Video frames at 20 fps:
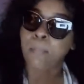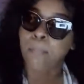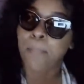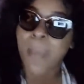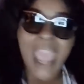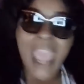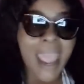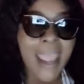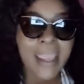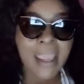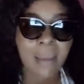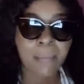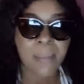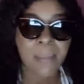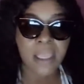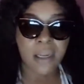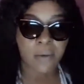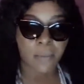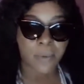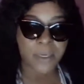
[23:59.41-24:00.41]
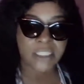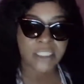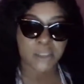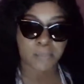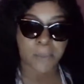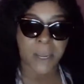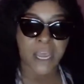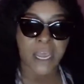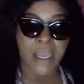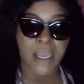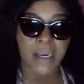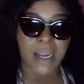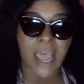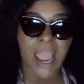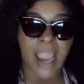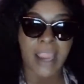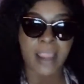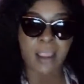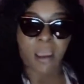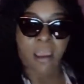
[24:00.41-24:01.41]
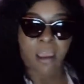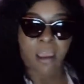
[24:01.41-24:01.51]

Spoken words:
begging me to respond like,